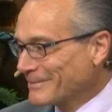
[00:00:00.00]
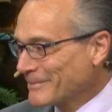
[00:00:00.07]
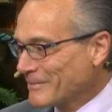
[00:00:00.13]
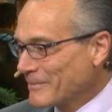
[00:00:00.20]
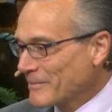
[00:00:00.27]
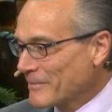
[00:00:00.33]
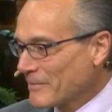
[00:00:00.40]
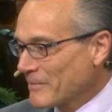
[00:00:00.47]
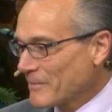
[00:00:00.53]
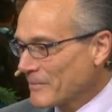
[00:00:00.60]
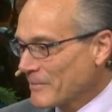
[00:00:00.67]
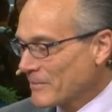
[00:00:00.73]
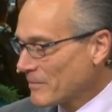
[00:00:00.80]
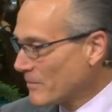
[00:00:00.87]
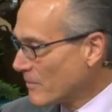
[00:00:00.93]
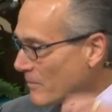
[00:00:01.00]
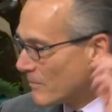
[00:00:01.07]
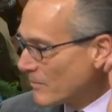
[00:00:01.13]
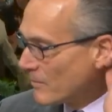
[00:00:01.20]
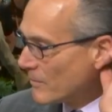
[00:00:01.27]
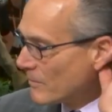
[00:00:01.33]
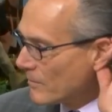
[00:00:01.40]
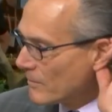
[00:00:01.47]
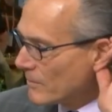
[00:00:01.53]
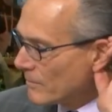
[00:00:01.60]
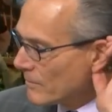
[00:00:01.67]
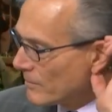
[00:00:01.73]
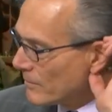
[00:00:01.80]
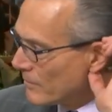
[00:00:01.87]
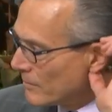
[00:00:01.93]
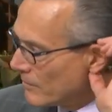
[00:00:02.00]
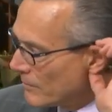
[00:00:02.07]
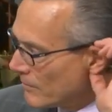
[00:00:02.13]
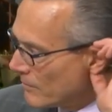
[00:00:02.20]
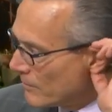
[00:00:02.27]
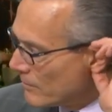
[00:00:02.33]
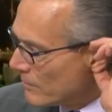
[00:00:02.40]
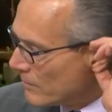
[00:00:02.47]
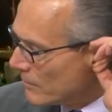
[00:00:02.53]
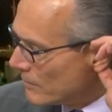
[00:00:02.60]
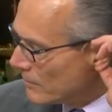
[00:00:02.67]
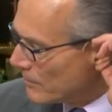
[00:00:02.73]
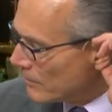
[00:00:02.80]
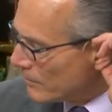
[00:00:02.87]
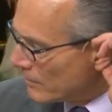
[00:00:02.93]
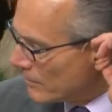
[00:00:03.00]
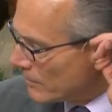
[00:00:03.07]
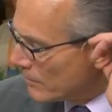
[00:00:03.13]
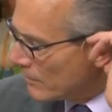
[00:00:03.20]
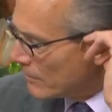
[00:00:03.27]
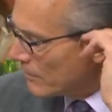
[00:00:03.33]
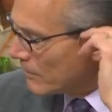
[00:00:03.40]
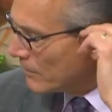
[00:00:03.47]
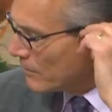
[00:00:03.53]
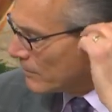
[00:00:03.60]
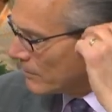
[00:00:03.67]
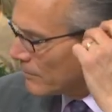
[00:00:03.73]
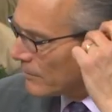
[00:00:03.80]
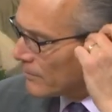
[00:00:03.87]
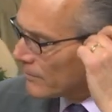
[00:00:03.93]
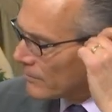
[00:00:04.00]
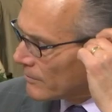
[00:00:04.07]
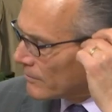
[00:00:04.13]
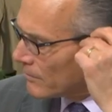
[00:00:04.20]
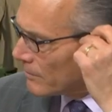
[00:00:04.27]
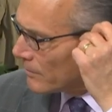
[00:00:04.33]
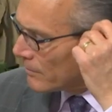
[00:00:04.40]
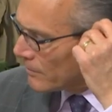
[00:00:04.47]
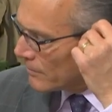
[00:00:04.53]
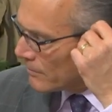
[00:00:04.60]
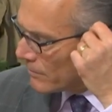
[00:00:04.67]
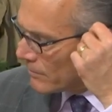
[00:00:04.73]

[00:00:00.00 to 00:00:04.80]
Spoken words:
[no speech]